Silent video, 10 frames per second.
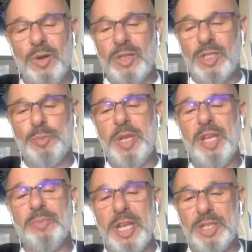
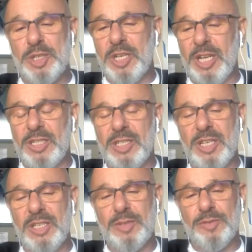speed makes you like
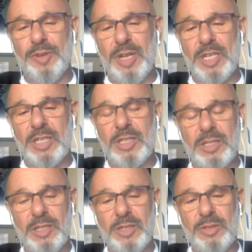schizophrenic.
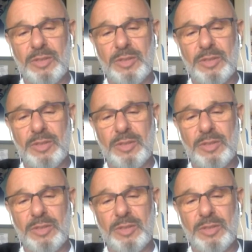So,